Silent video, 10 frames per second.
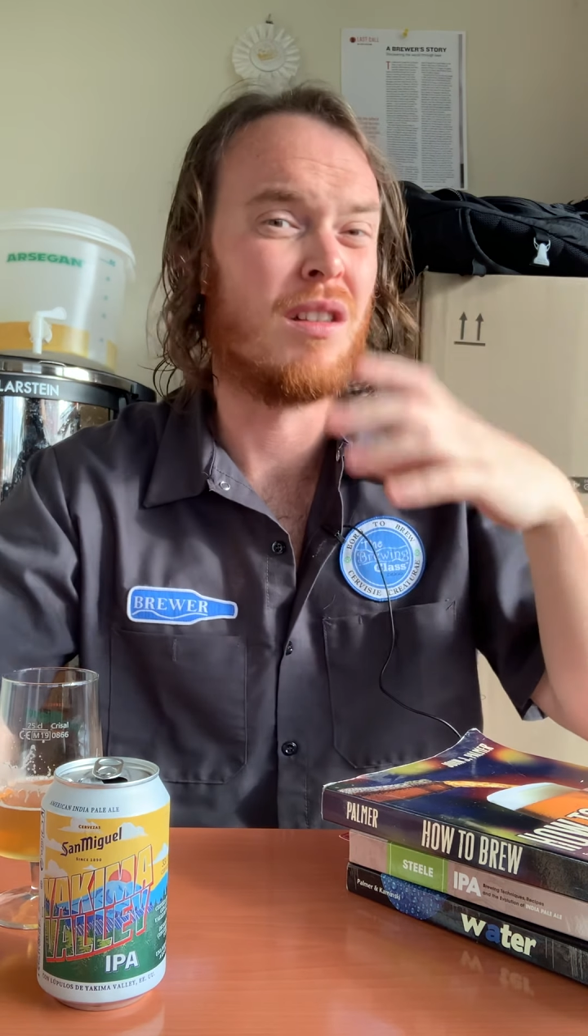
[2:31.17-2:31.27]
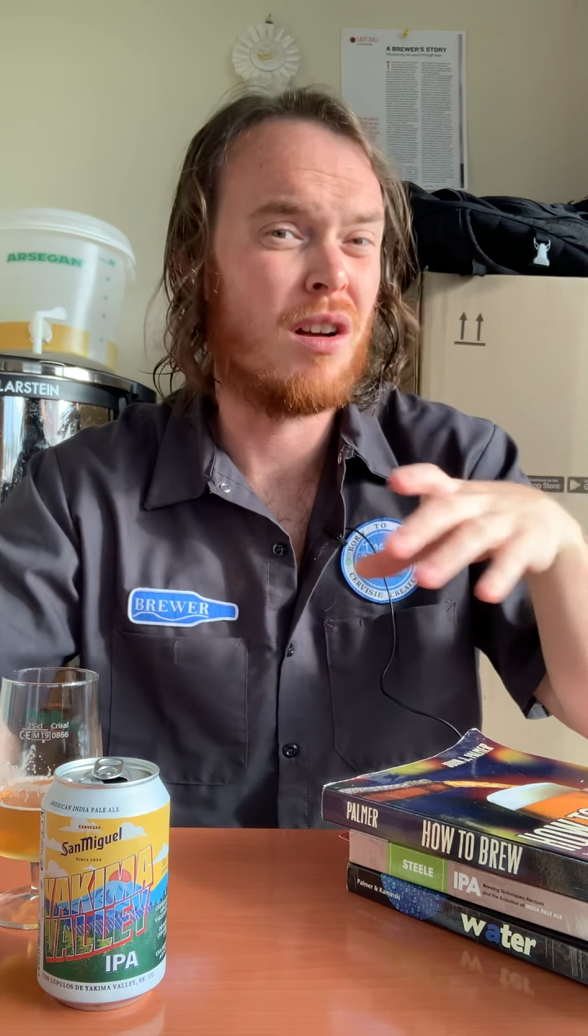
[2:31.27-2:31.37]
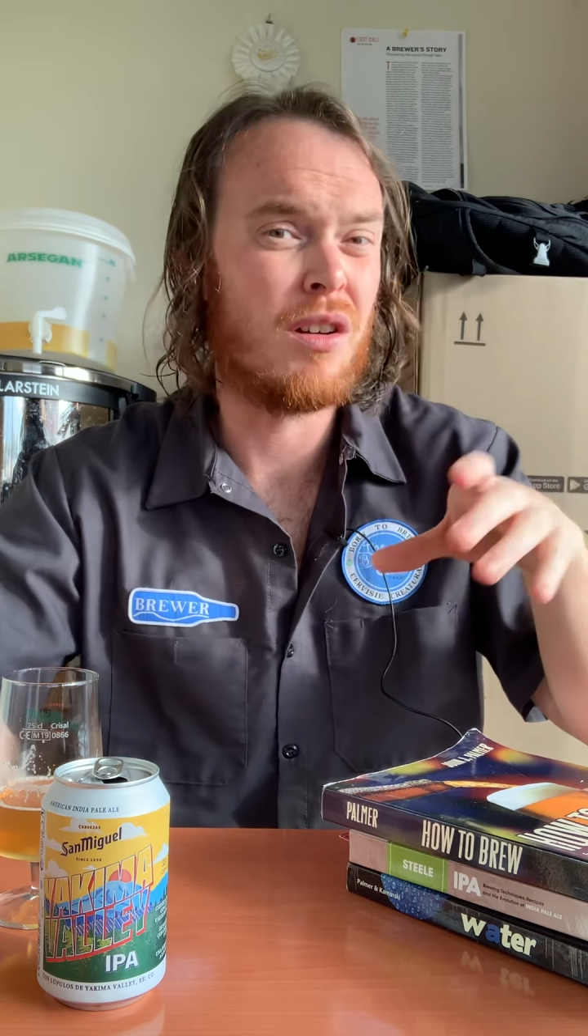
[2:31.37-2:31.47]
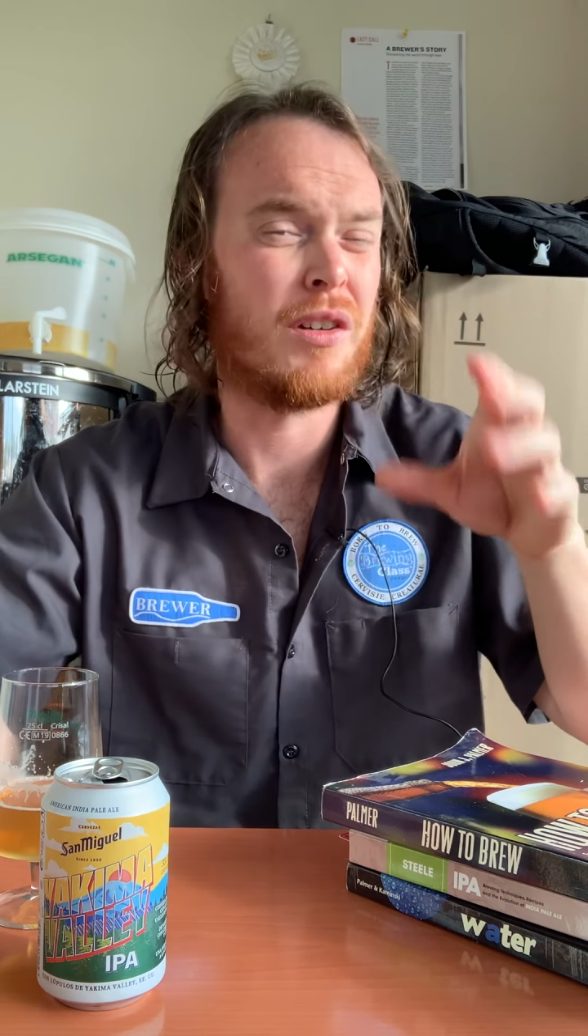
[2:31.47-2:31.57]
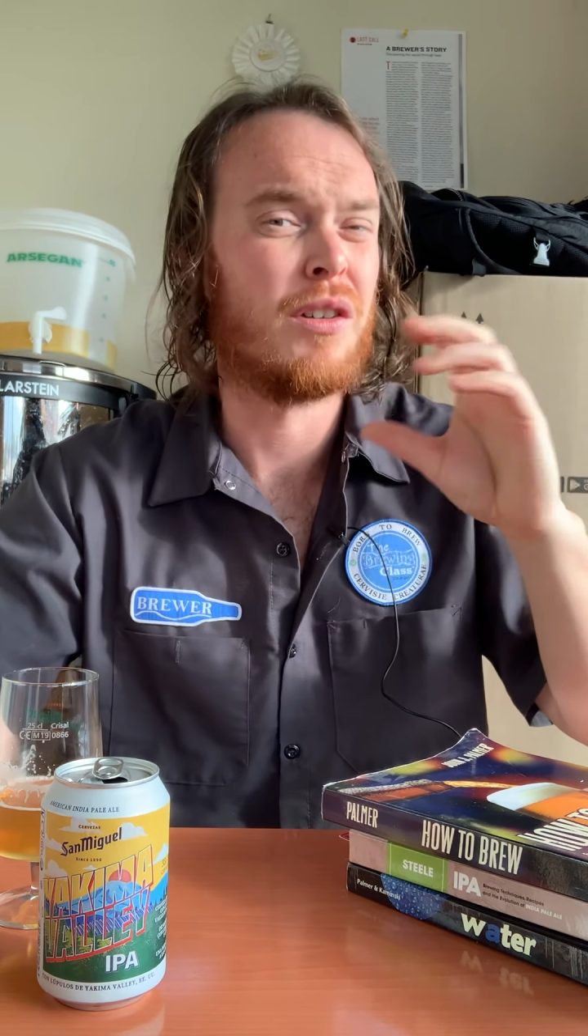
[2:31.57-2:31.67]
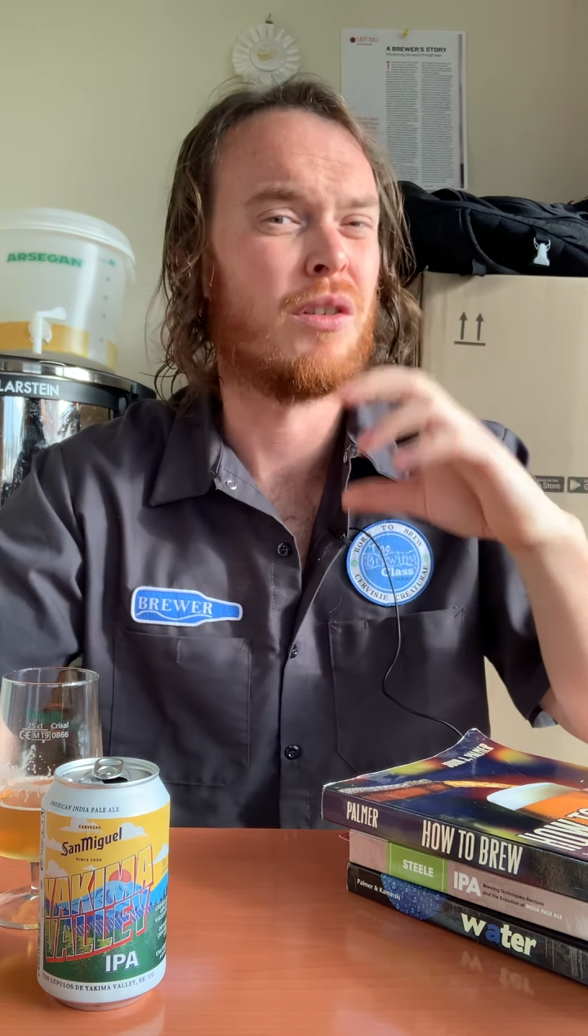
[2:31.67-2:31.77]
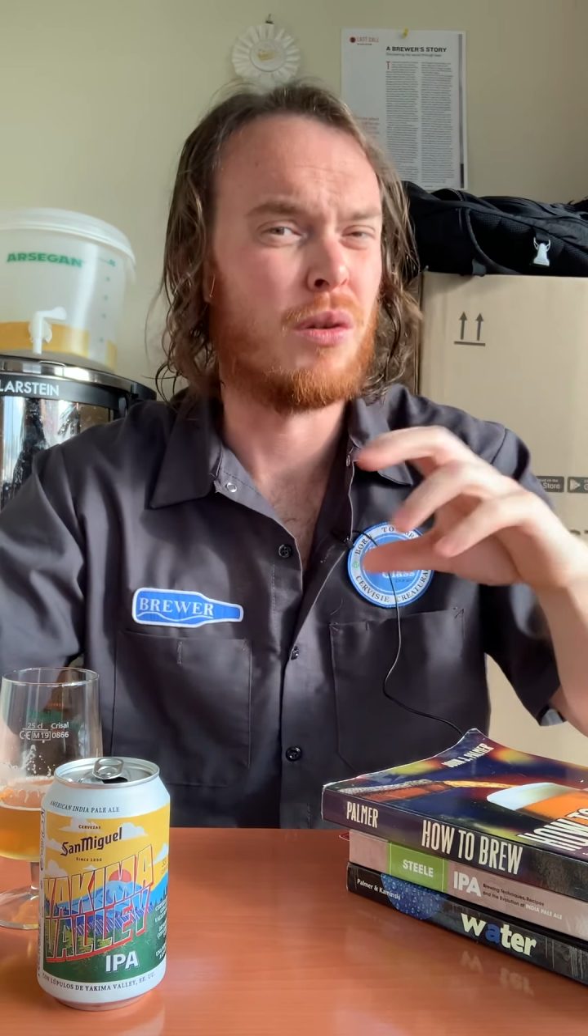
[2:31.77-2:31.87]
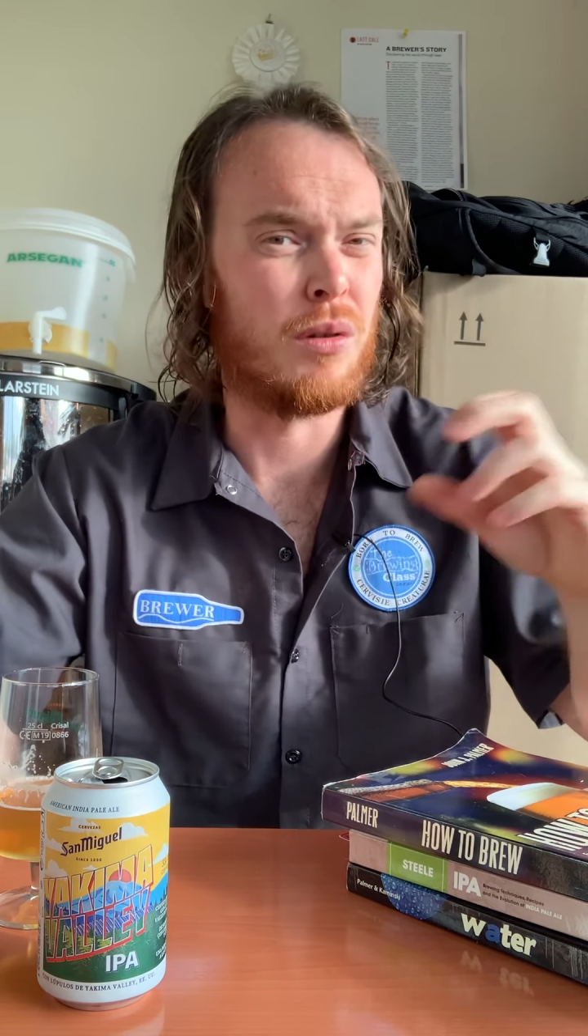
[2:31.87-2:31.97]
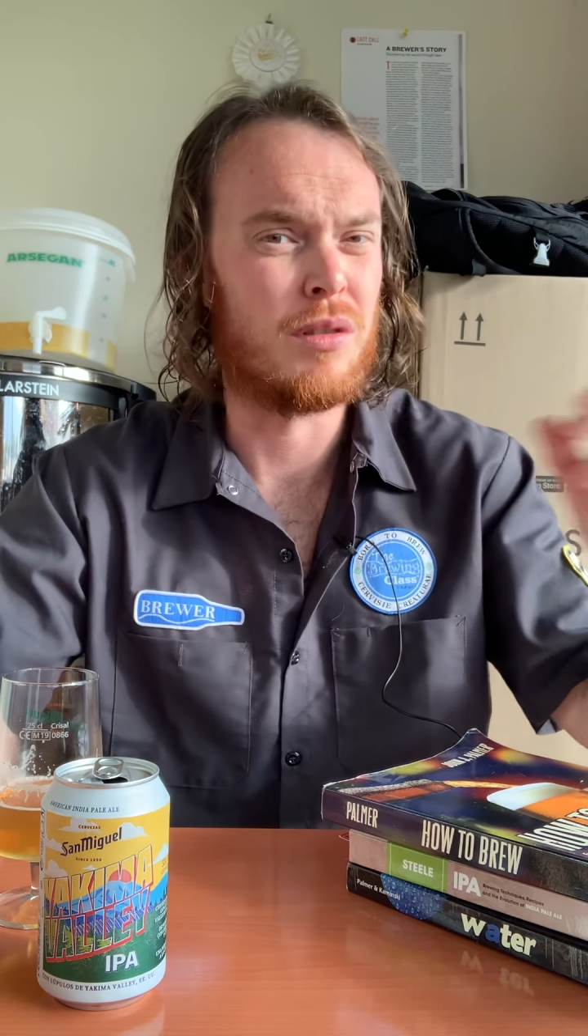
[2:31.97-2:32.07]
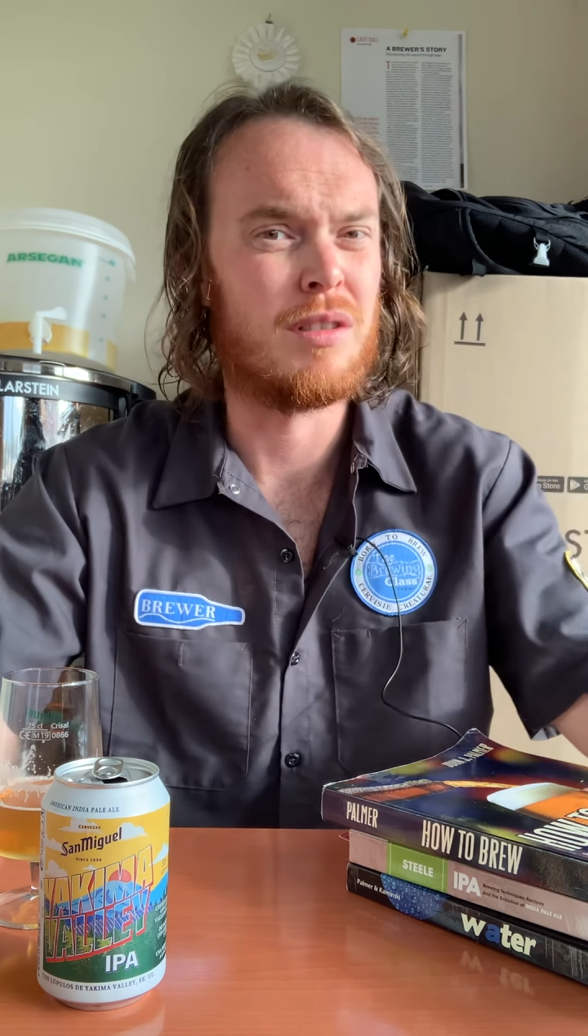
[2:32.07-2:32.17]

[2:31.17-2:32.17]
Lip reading: longer, colder